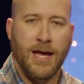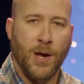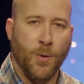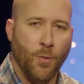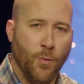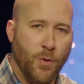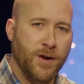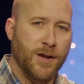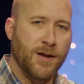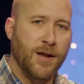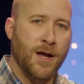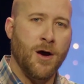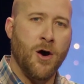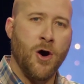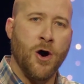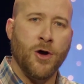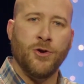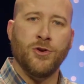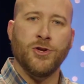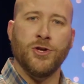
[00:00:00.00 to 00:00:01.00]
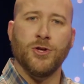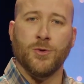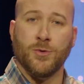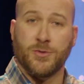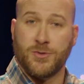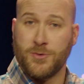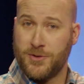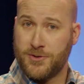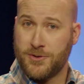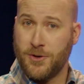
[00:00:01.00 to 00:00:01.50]
and where did I honor you?
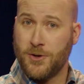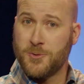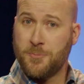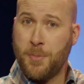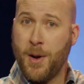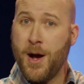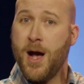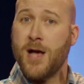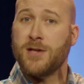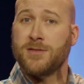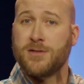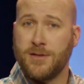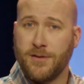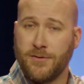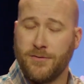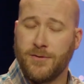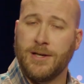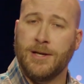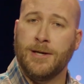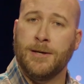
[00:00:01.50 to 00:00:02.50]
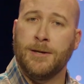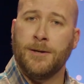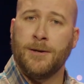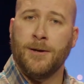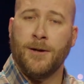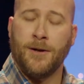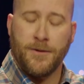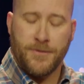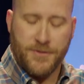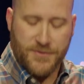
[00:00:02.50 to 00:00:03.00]
So it starts positive.
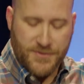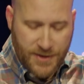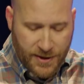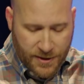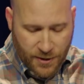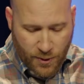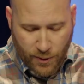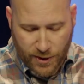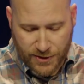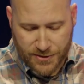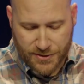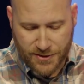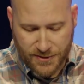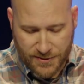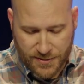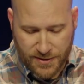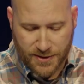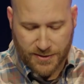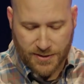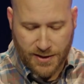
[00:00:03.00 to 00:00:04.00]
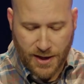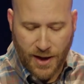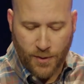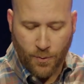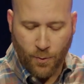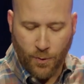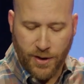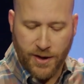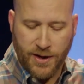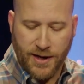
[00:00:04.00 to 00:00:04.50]
The second question is this,
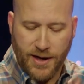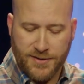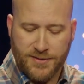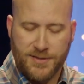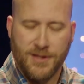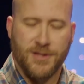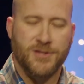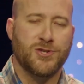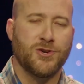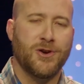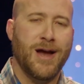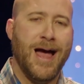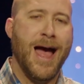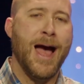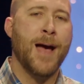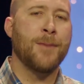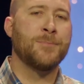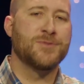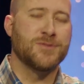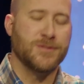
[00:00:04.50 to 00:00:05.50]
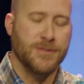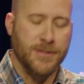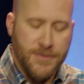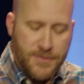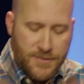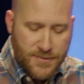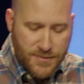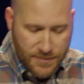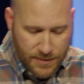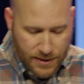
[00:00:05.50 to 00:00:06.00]
God, where did I sense your
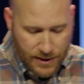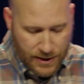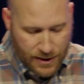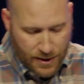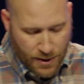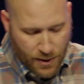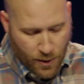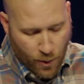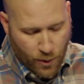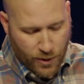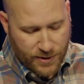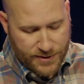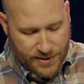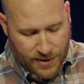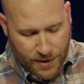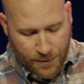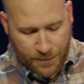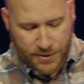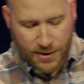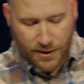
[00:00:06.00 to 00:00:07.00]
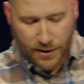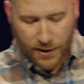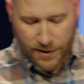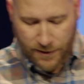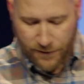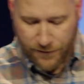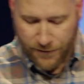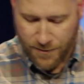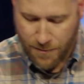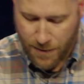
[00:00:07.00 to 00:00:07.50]
absence or attempt to
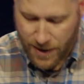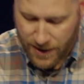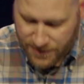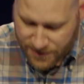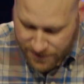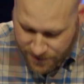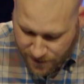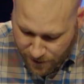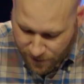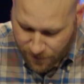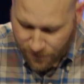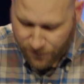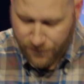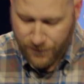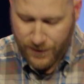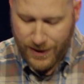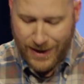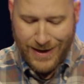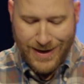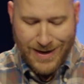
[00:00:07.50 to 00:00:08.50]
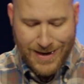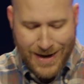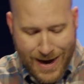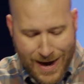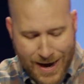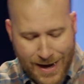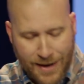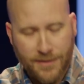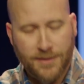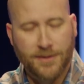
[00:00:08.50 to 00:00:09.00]
live for myself and
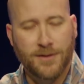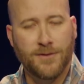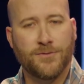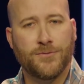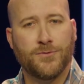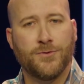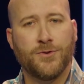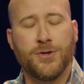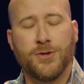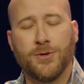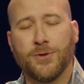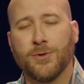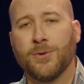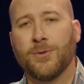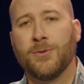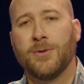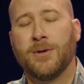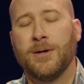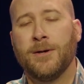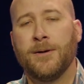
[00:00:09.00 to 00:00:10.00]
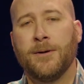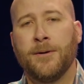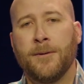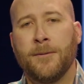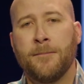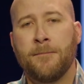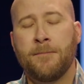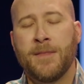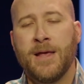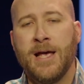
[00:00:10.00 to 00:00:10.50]
not for you?
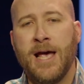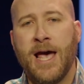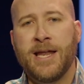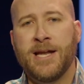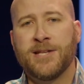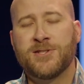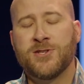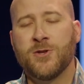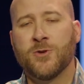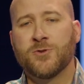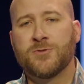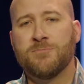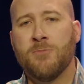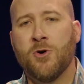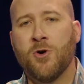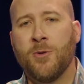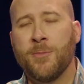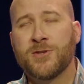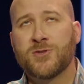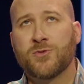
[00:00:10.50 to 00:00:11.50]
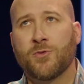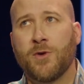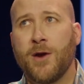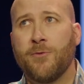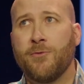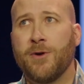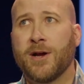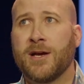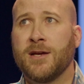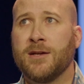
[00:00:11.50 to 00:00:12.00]
And it's in those moments where I
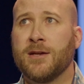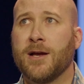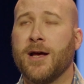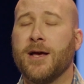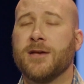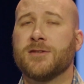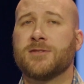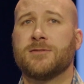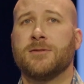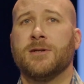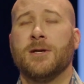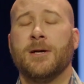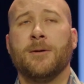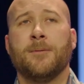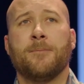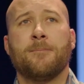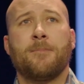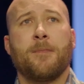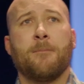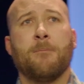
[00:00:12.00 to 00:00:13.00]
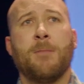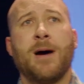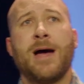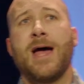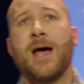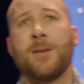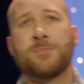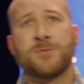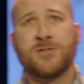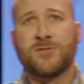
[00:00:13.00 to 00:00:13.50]
recognize my
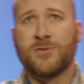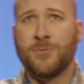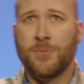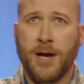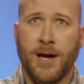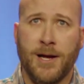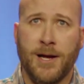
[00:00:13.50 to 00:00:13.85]
absence from